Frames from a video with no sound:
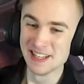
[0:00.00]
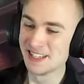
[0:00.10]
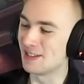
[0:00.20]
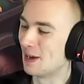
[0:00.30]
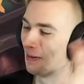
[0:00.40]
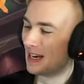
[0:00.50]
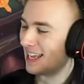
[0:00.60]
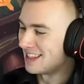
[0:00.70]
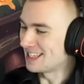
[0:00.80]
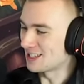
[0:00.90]
Dude, wait,
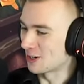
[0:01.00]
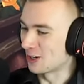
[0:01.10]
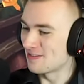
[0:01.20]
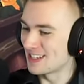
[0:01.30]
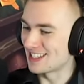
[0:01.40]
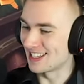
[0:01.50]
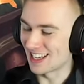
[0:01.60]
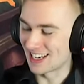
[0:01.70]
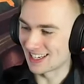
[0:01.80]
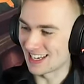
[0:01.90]
this curve is
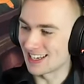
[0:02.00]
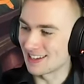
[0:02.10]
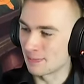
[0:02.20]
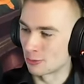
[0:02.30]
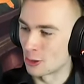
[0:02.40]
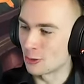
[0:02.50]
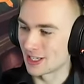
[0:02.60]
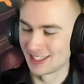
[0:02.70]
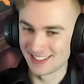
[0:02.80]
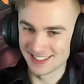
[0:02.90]
like
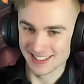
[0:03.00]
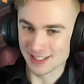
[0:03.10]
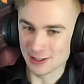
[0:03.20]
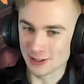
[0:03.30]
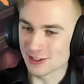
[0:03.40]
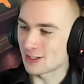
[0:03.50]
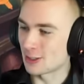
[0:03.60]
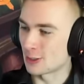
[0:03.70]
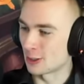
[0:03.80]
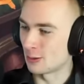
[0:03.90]
broken. This curve is
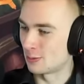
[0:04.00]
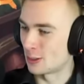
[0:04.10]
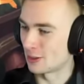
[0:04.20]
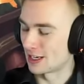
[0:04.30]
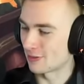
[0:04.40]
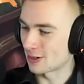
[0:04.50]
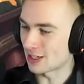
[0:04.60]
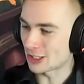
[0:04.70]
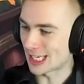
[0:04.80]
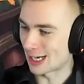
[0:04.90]
turbo broken. I forgot
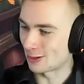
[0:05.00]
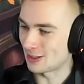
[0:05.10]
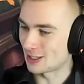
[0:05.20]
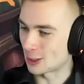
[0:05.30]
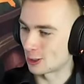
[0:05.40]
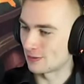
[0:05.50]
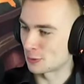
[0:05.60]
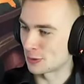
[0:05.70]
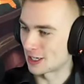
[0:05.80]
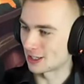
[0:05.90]
just how good this curve is
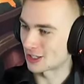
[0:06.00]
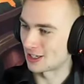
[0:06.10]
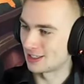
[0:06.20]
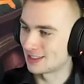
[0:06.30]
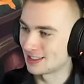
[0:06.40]
with Akshan.